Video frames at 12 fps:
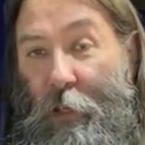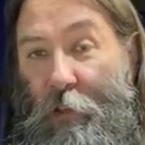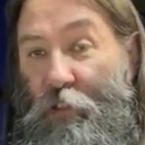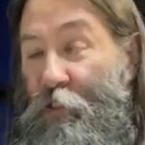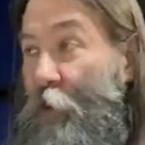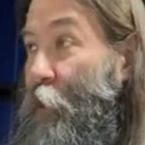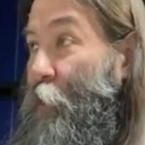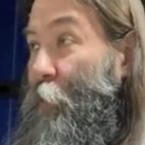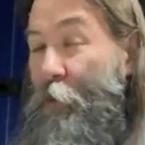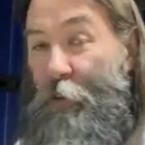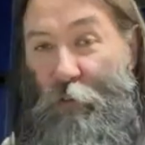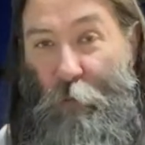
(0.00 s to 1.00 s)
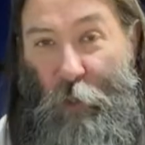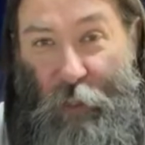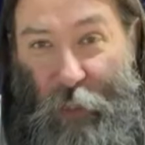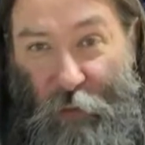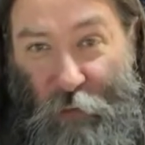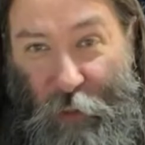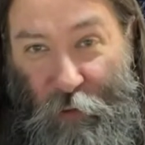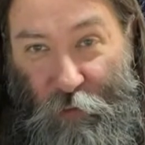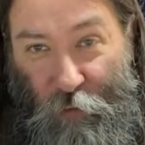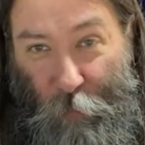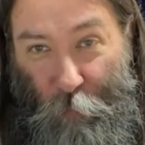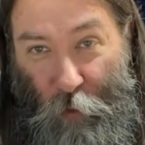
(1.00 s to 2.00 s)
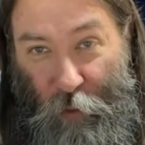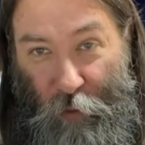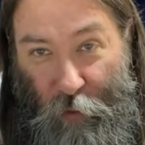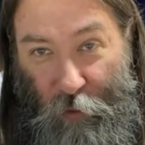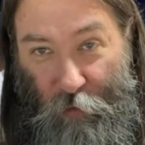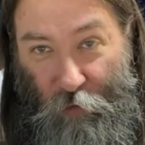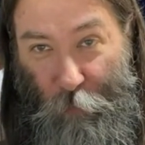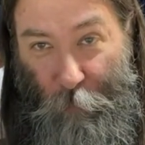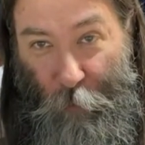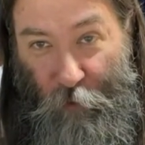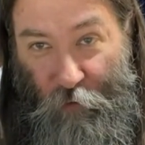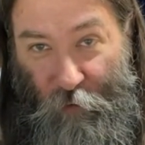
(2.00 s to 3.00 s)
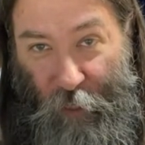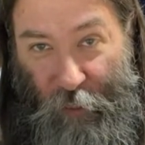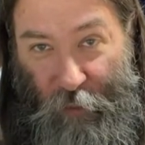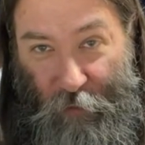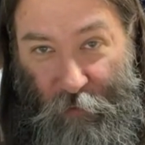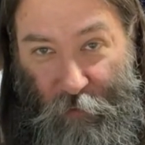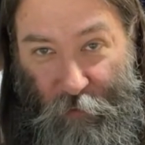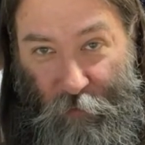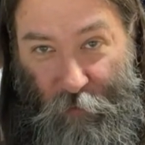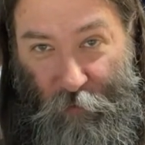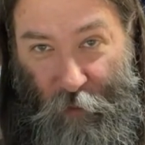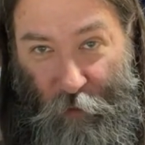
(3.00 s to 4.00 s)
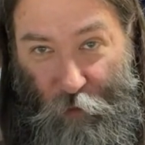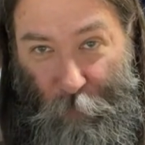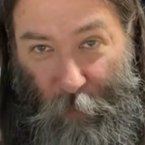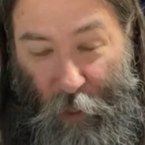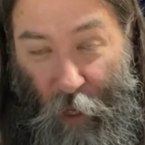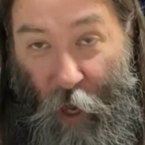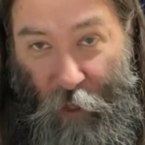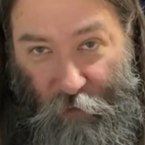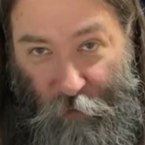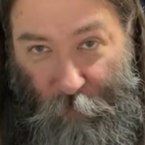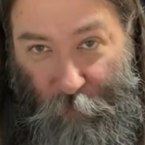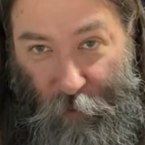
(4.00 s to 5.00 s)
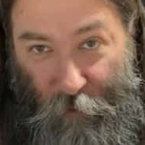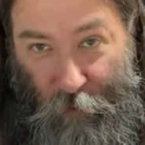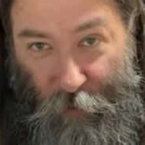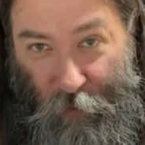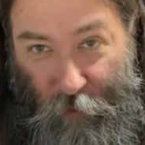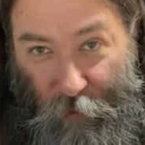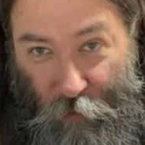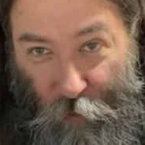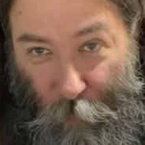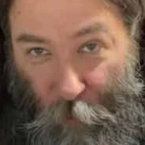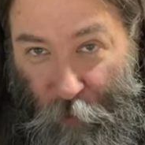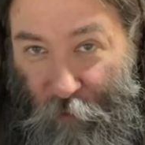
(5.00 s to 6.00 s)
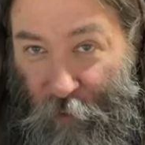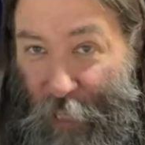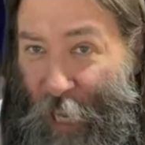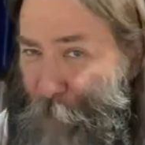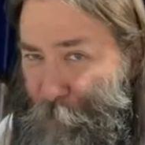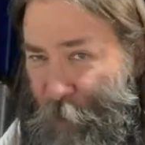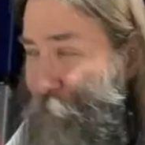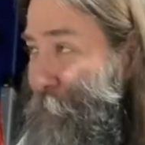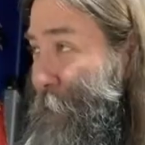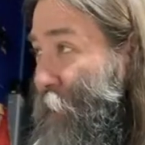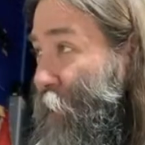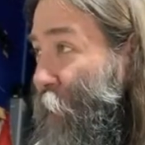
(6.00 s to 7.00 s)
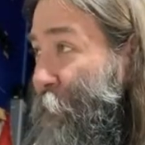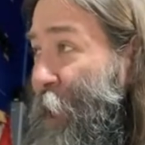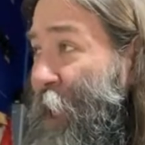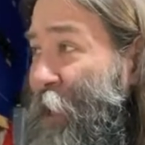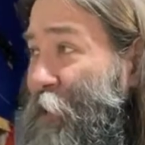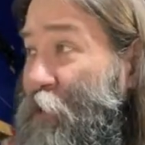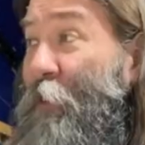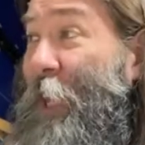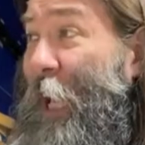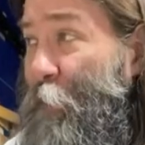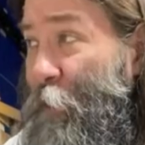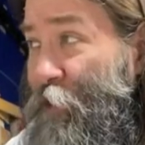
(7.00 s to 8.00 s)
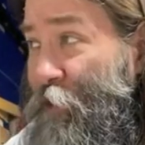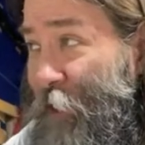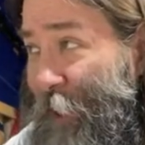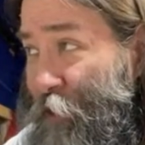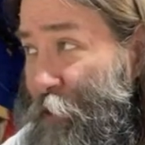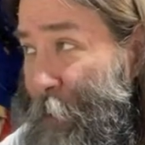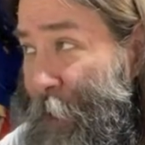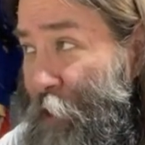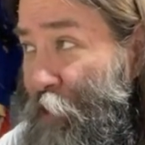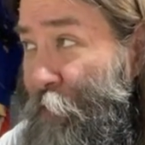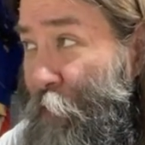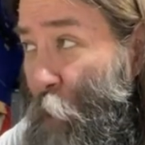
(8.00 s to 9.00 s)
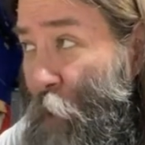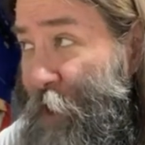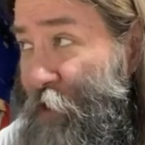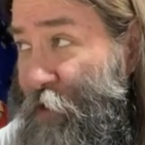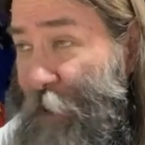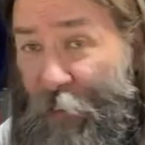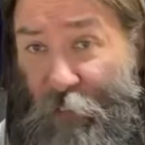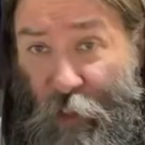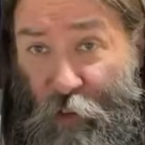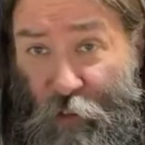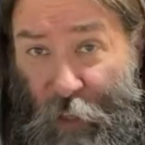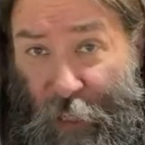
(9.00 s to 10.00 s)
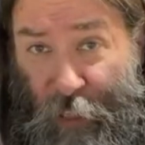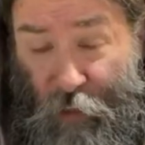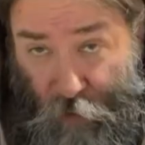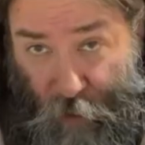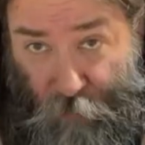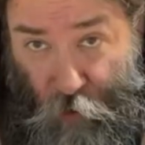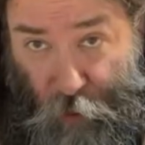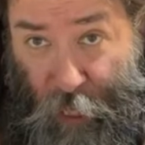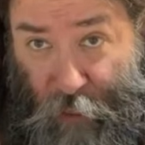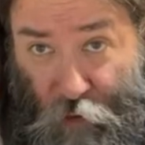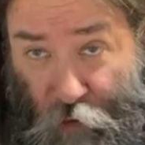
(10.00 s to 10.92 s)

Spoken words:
So what did they say? Someone super excited to touch base. Awesome. Super excited. Yeah, give me a call. So that was 6 minutes, 47 seconds. I forgot to